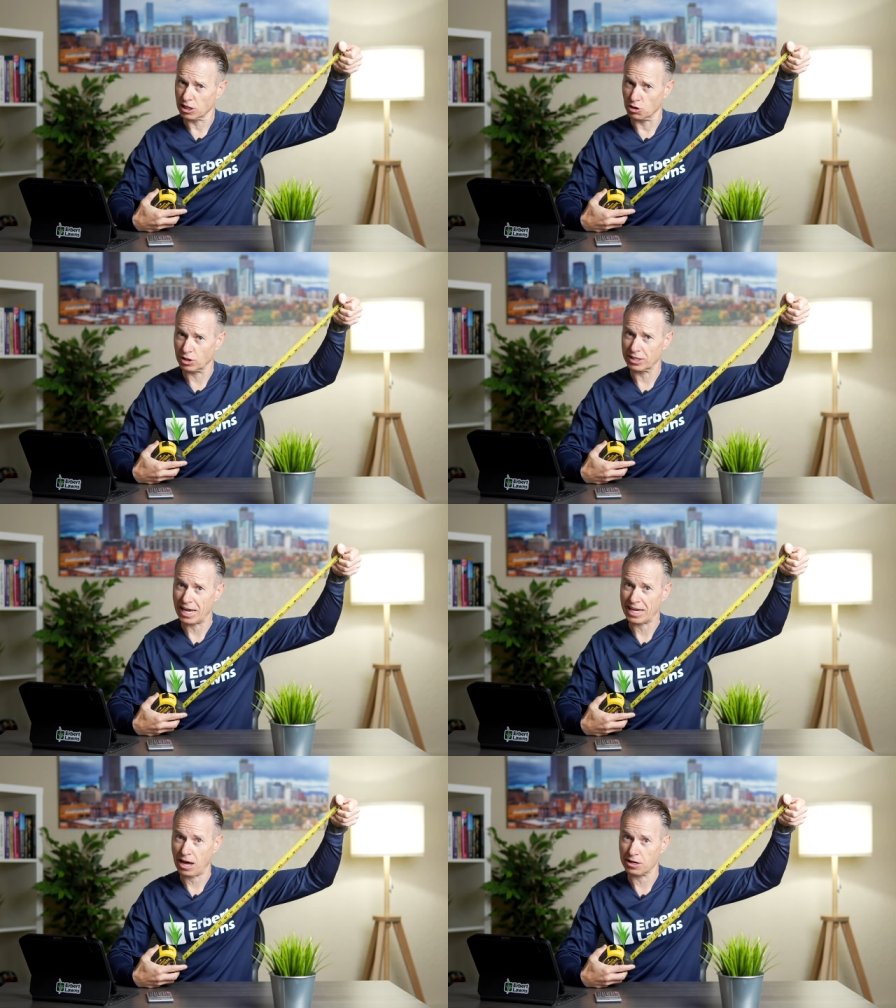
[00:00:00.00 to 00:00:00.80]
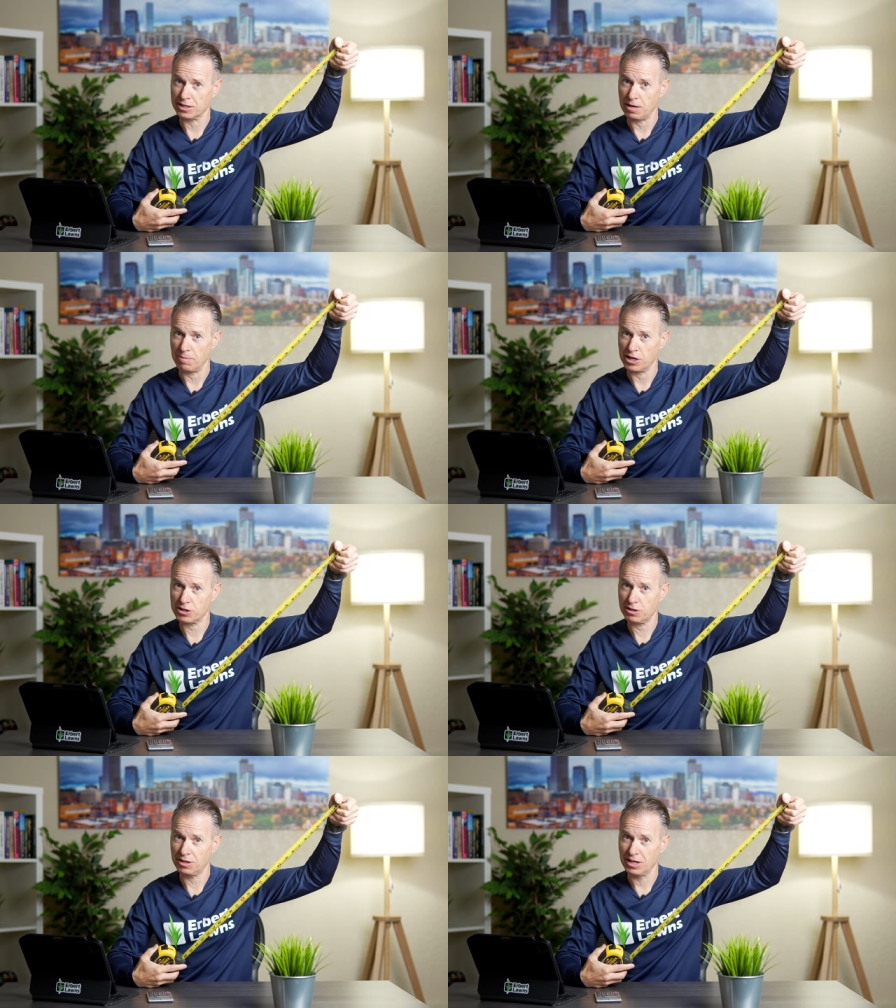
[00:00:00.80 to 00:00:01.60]
you can take out a tape
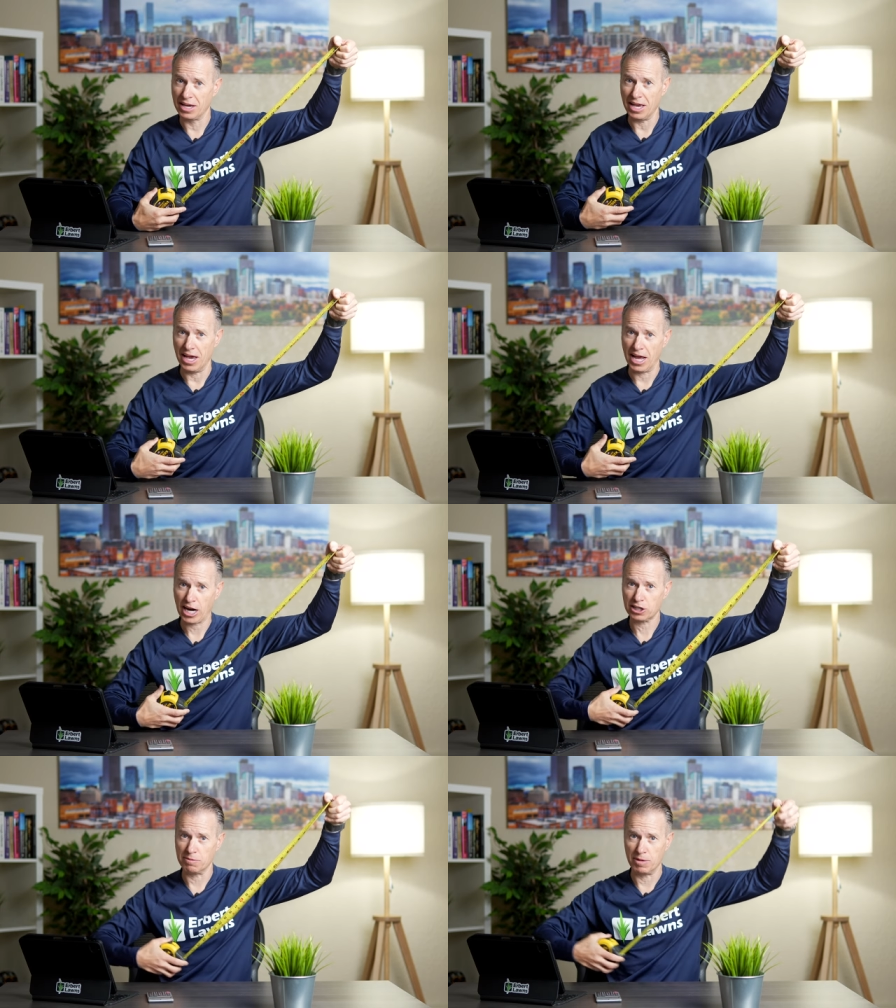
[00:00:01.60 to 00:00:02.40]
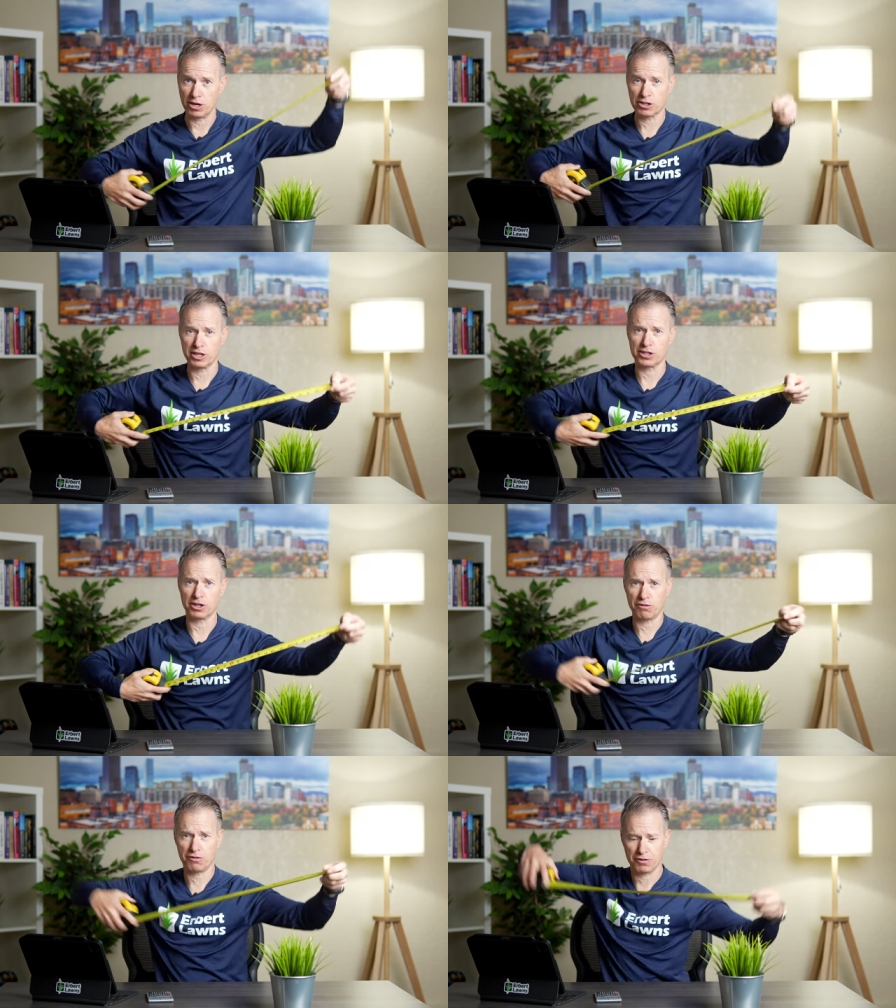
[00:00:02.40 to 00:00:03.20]
measure and actually measure the
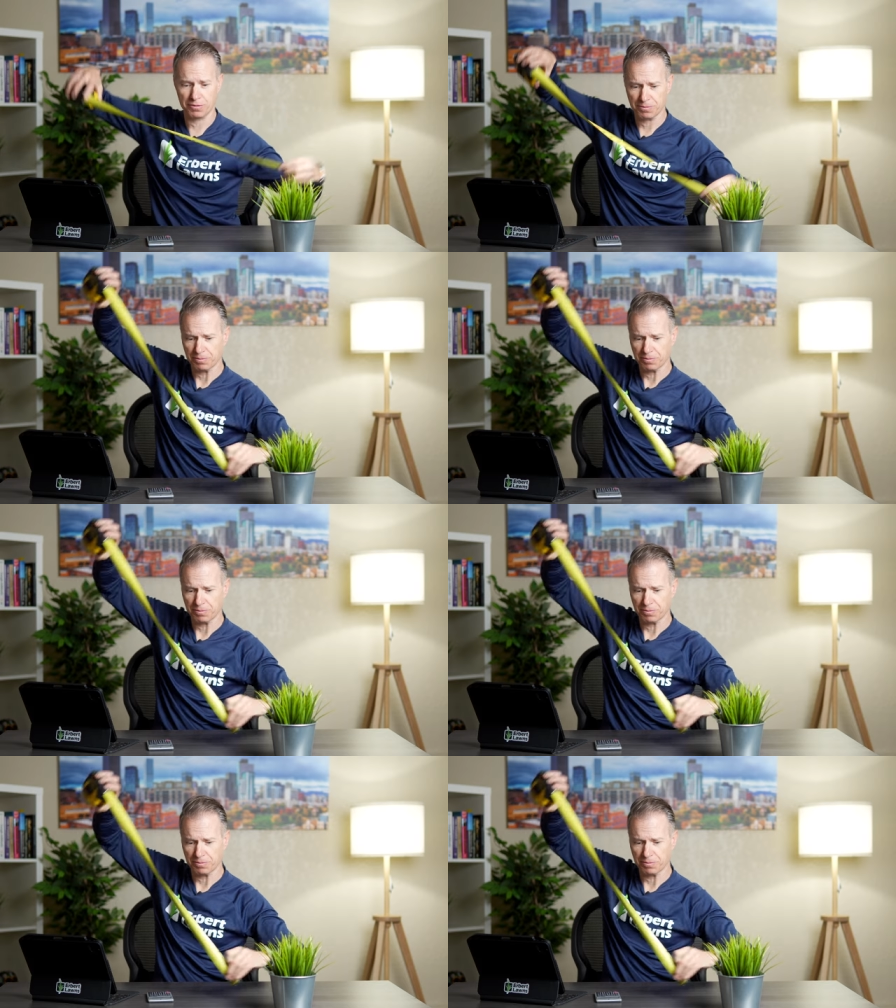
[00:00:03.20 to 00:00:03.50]
turf